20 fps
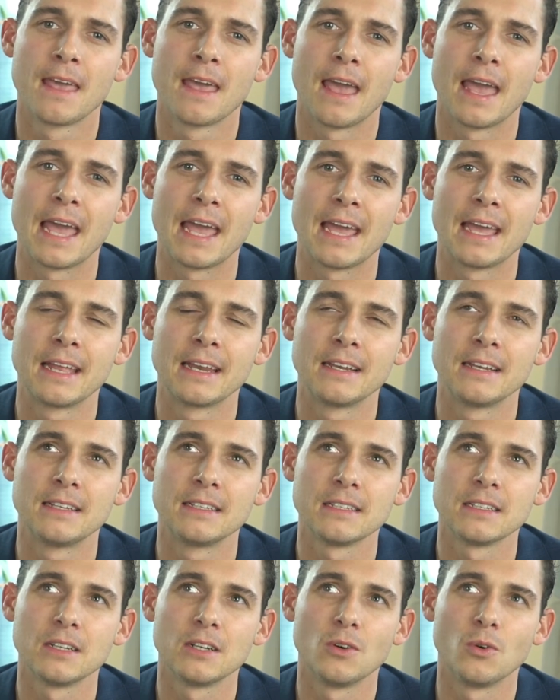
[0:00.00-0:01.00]
And
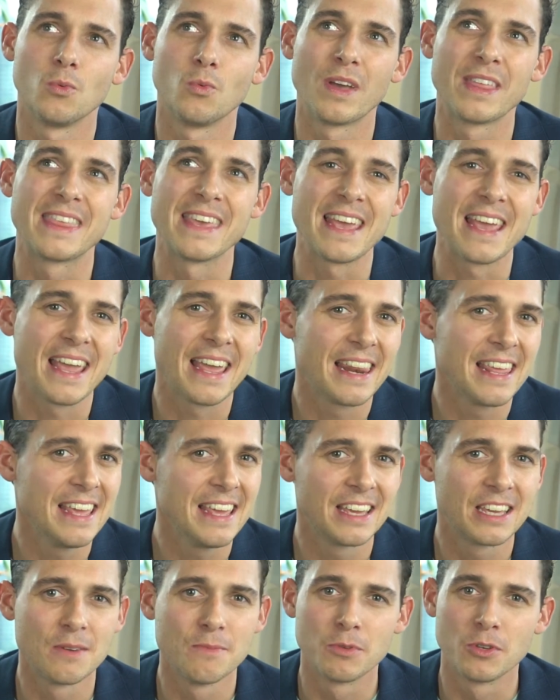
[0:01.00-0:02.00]
with any
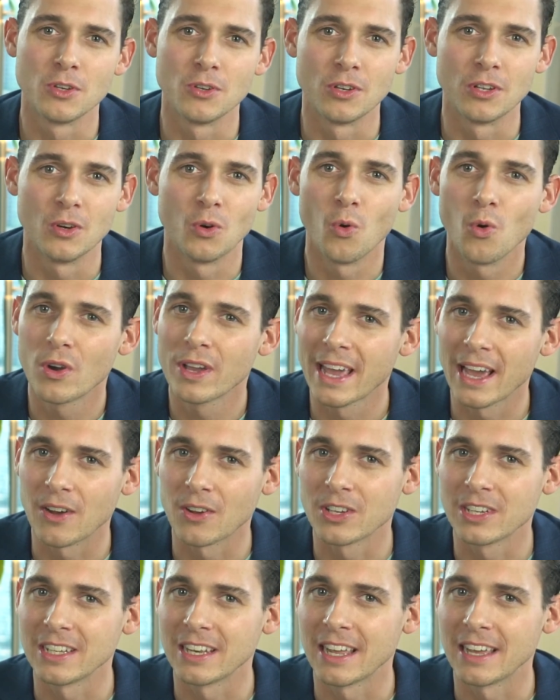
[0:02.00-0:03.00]
computer or
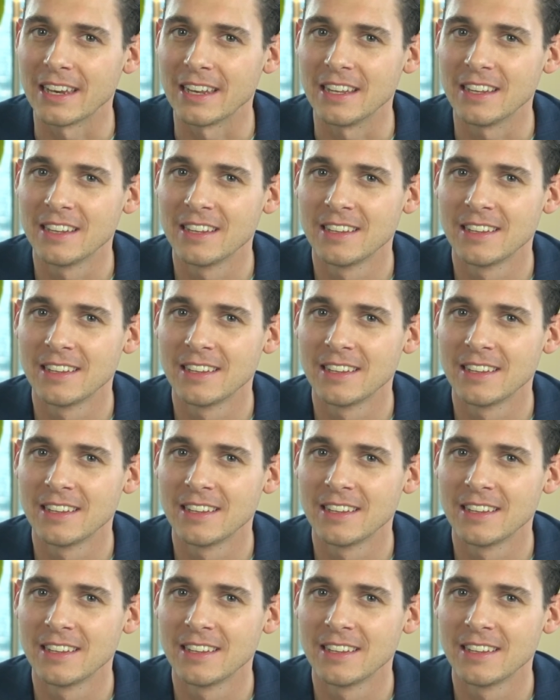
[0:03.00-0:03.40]
calculator,